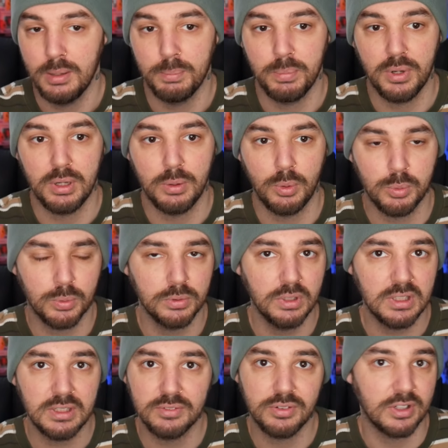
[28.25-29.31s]
But when we're
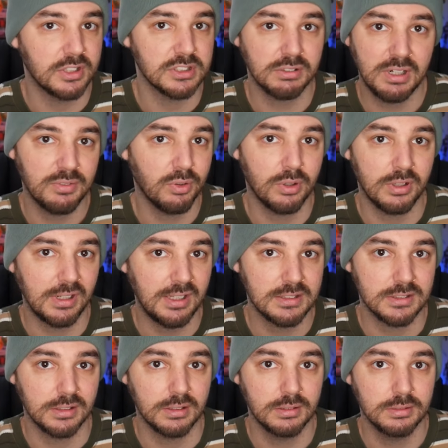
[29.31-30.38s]
looking for a straightforward
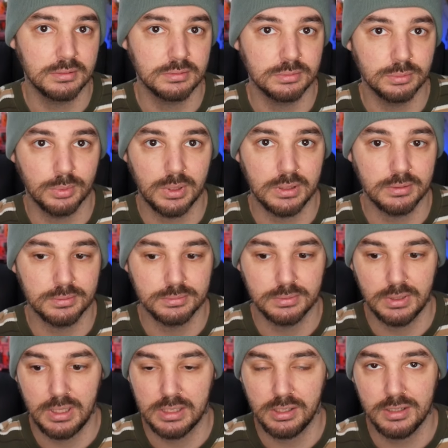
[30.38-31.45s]
answer, well,
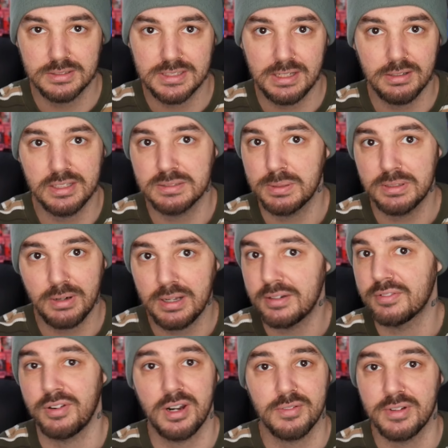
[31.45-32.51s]
it turns out it's been right
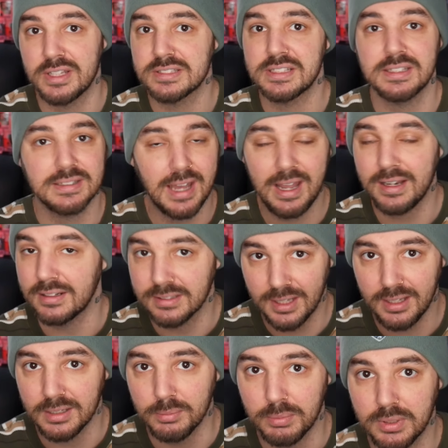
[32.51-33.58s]
in front of us the entire
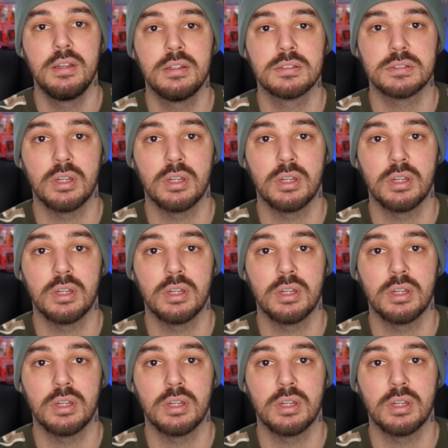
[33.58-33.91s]
time.